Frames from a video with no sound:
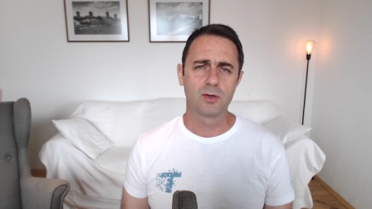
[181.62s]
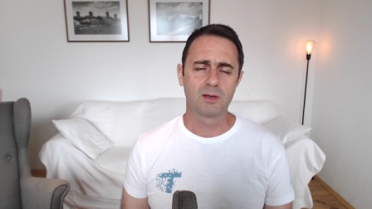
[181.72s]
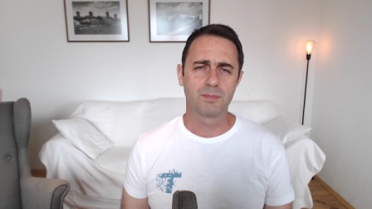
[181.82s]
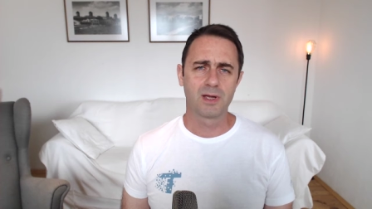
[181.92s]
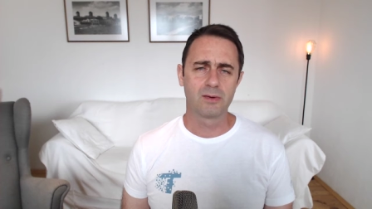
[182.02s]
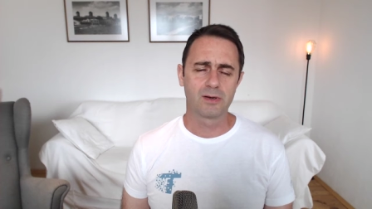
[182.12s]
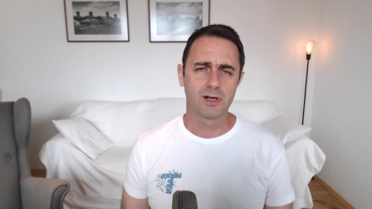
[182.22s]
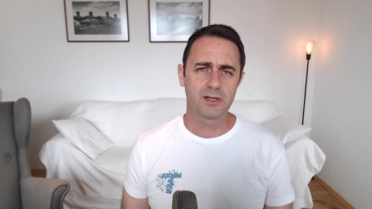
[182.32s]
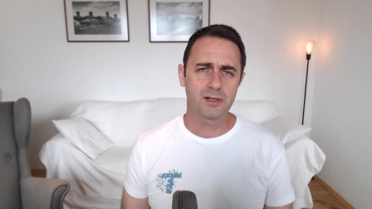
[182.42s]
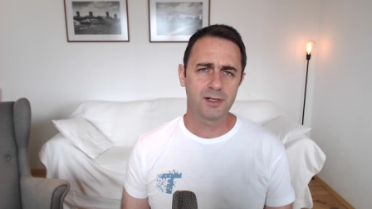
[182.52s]
can pay with
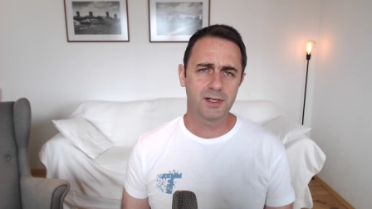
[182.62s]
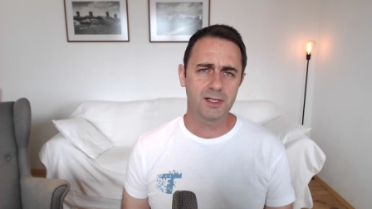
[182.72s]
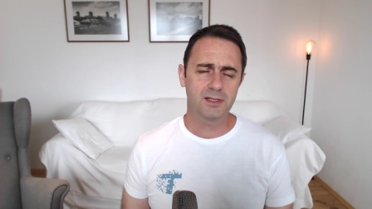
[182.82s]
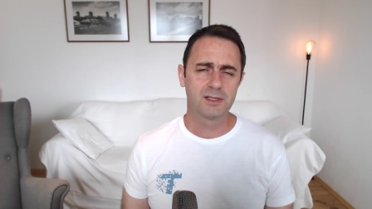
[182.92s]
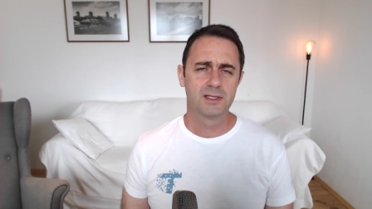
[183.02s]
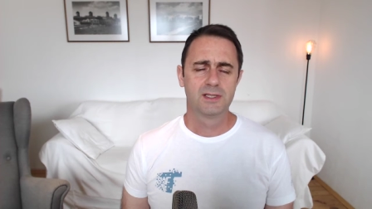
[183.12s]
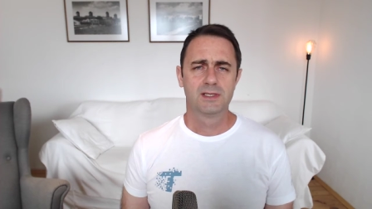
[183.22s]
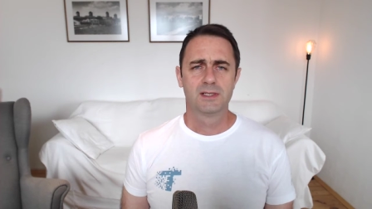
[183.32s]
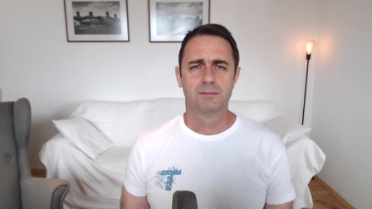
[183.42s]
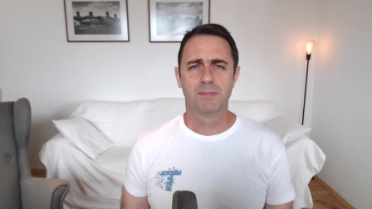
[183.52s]
credit card.
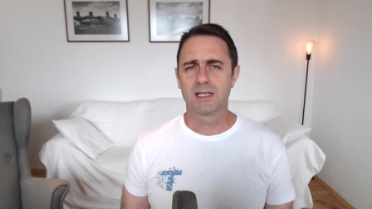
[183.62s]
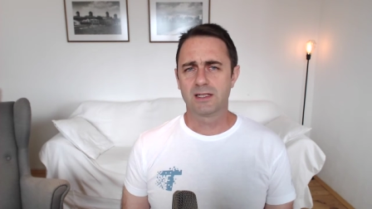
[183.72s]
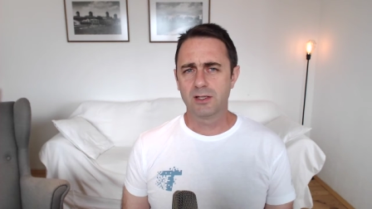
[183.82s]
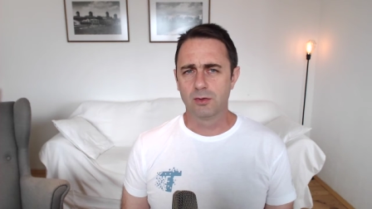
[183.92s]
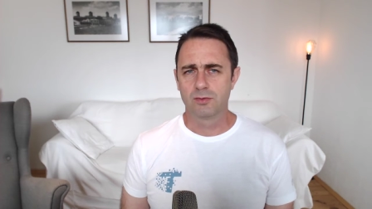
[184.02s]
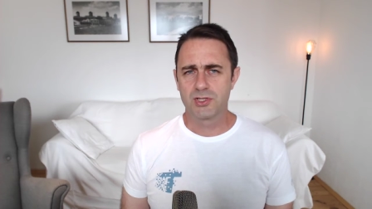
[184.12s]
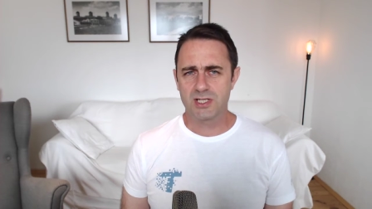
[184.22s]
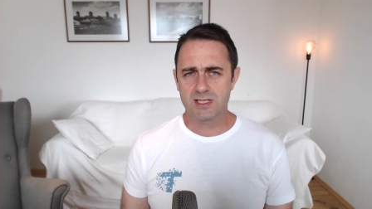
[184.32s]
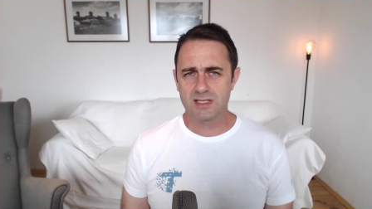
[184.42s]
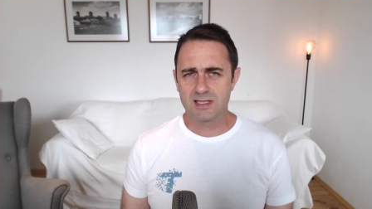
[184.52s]
But you know,
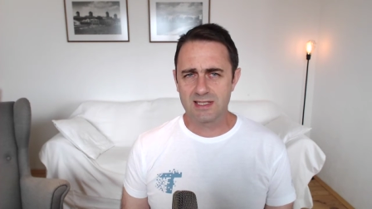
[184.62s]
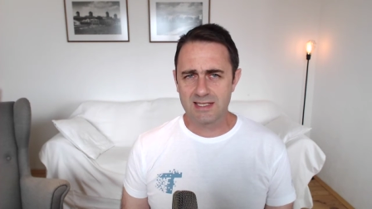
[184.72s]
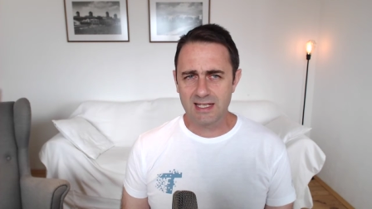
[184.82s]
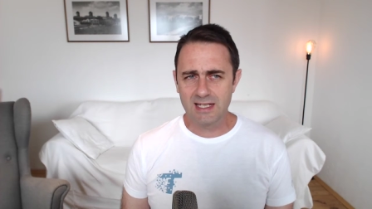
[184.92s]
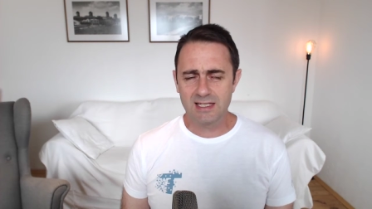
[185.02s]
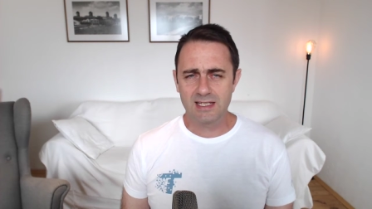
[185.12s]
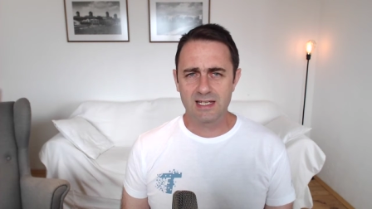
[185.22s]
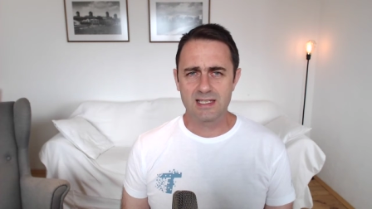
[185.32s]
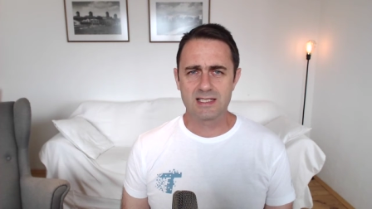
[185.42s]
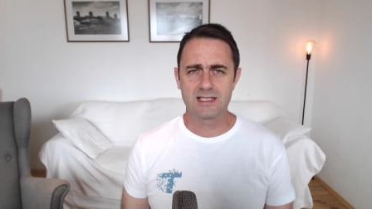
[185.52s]
just take it
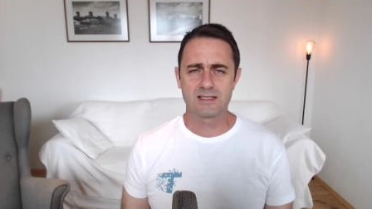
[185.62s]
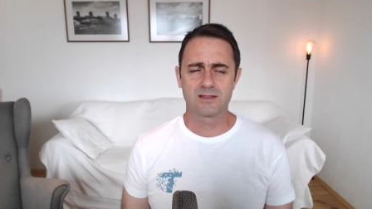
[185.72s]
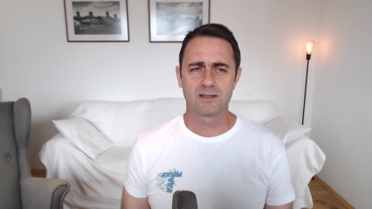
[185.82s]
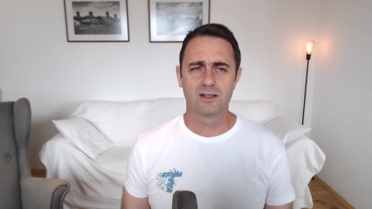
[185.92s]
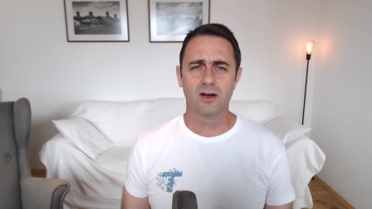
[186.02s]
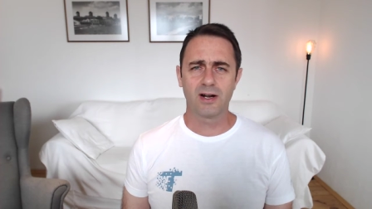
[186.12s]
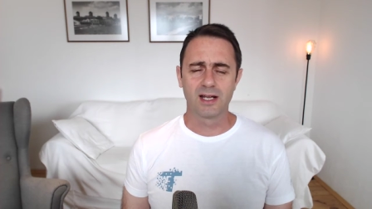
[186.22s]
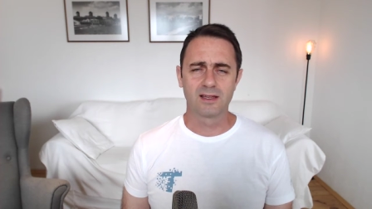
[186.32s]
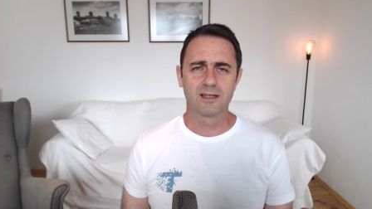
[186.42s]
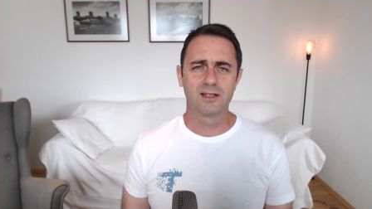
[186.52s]
as all
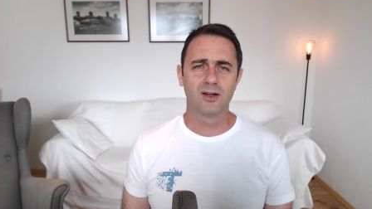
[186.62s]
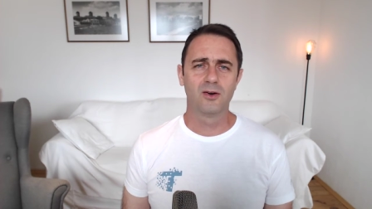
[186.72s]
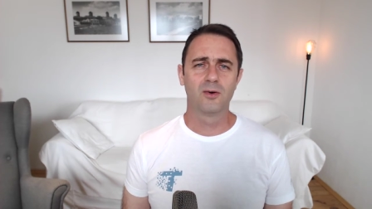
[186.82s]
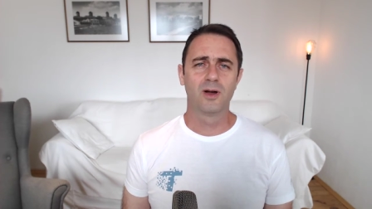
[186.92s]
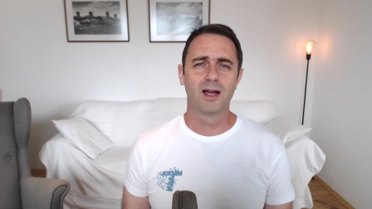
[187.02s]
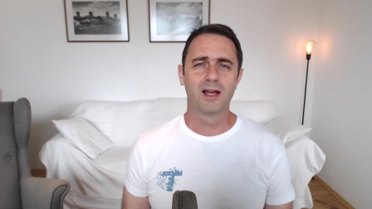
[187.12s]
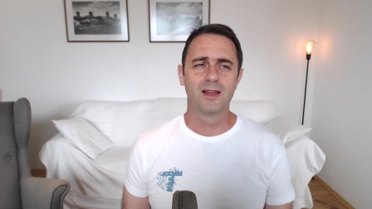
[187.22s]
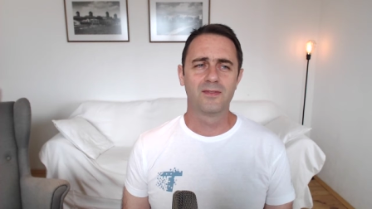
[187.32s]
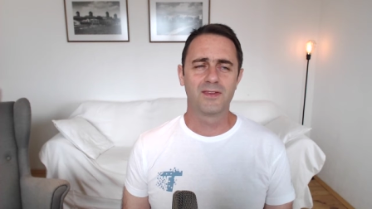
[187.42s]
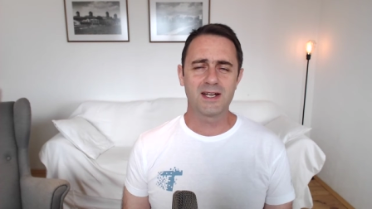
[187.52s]
right. You know,
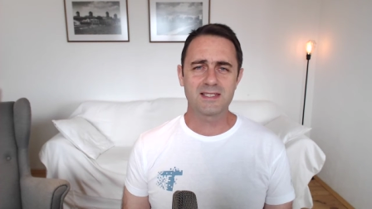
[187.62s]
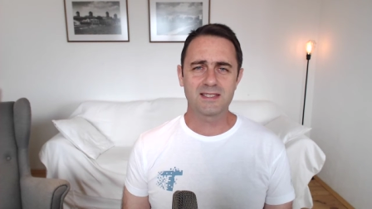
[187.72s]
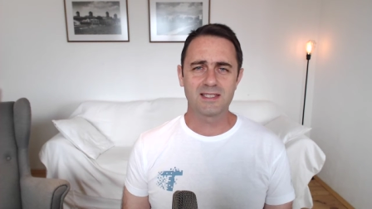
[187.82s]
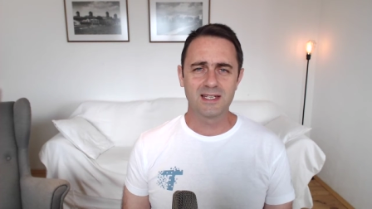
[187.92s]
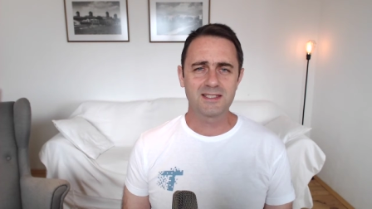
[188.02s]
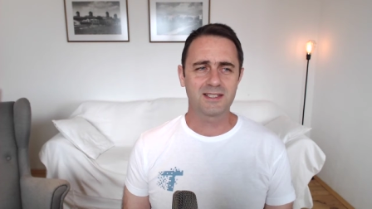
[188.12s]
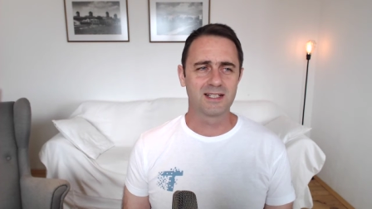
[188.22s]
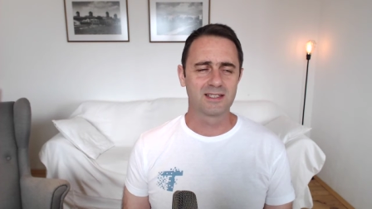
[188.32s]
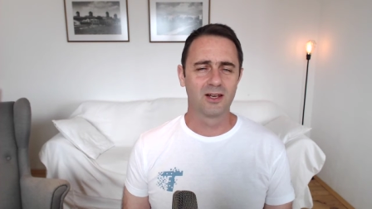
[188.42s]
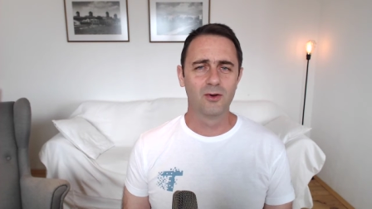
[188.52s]
that's
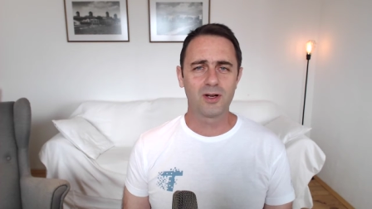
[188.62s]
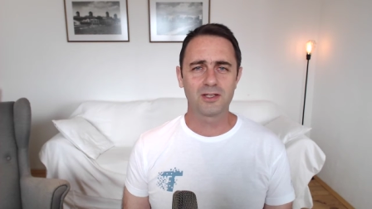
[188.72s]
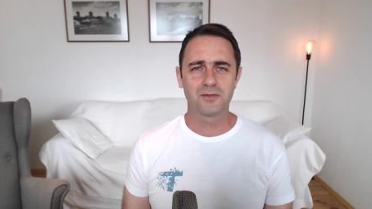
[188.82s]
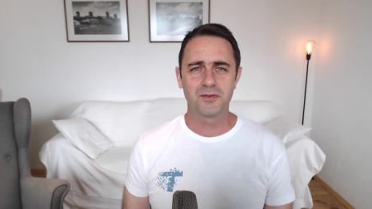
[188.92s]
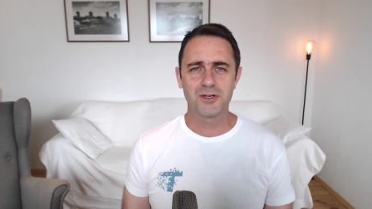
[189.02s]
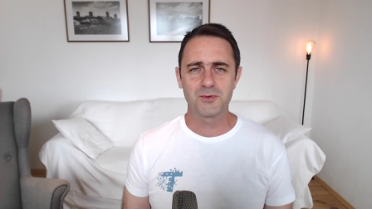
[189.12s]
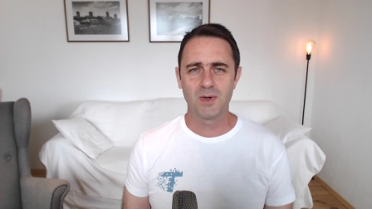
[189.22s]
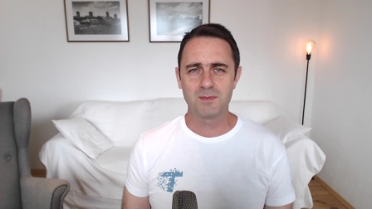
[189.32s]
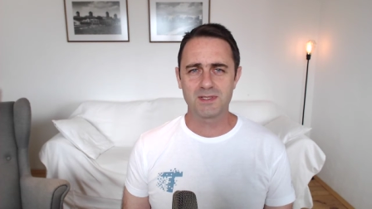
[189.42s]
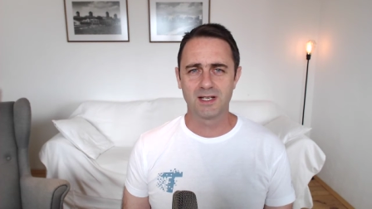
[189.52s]
internet. Look at the first
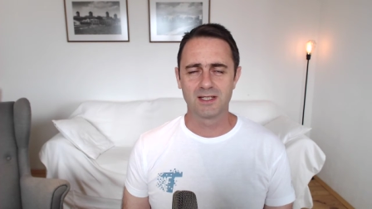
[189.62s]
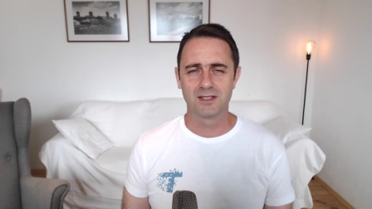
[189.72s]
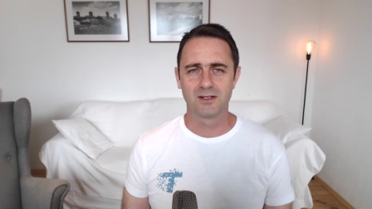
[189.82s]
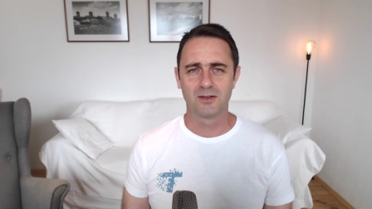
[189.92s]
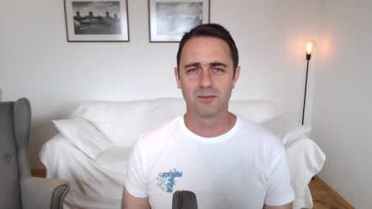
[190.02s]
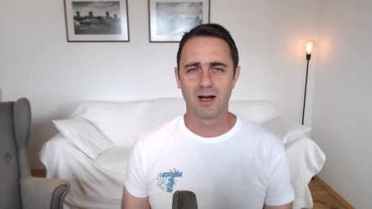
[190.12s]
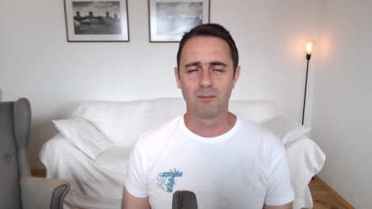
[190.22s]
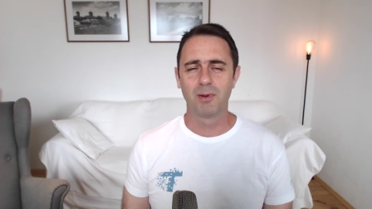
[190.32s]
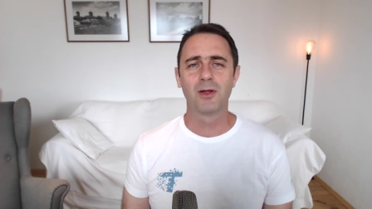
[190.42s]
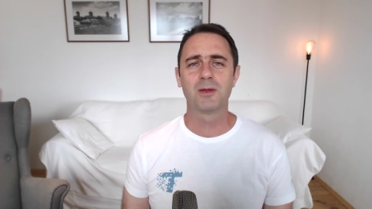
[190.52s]
website. You know,
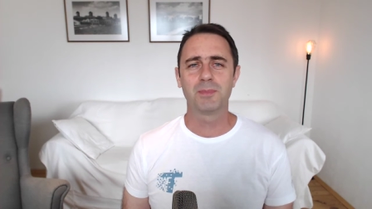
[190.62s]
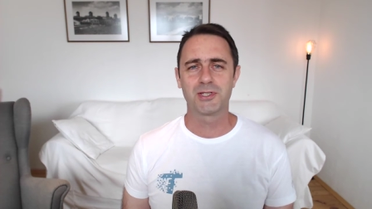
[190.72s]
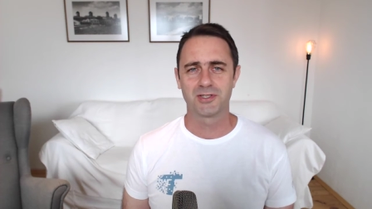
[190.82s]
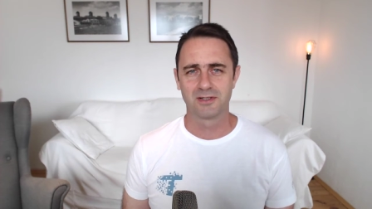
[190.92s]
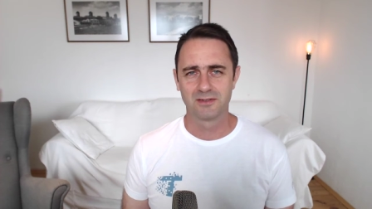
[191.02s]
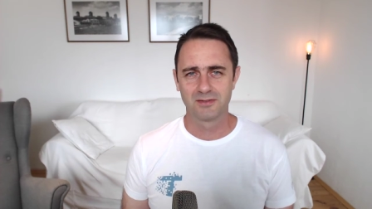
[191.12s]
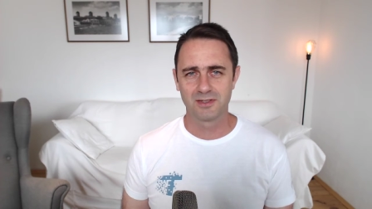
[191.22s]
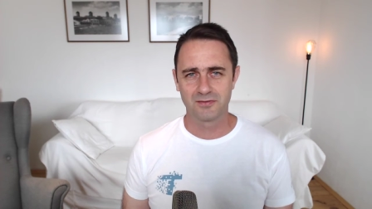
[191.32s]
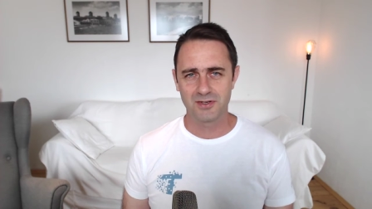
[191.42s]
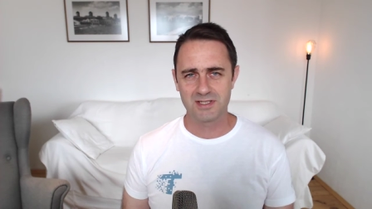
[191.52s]
upload a picture for
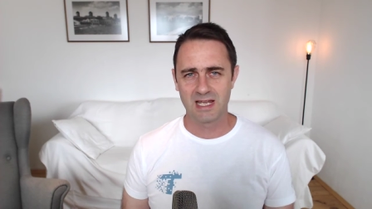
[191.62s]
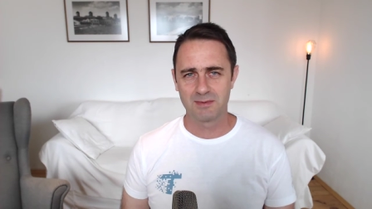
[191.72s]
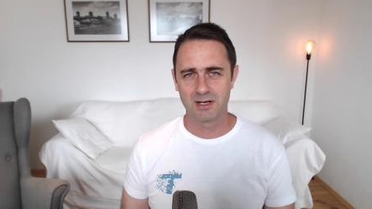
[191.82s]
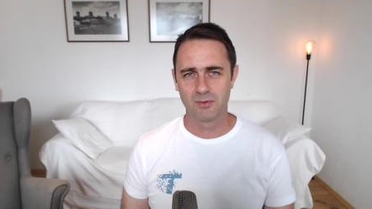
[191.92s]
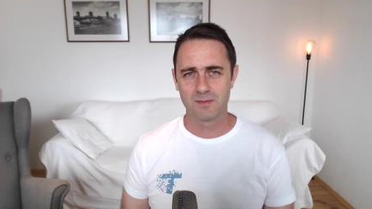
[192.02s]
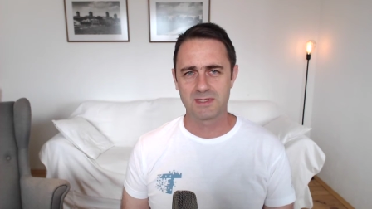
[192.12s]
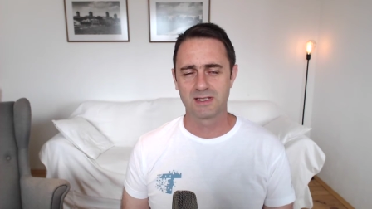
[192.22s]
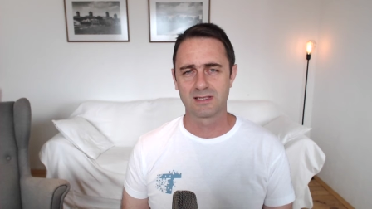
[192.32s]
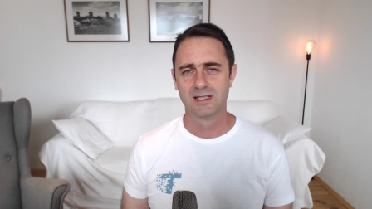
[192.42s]
the first time in a website,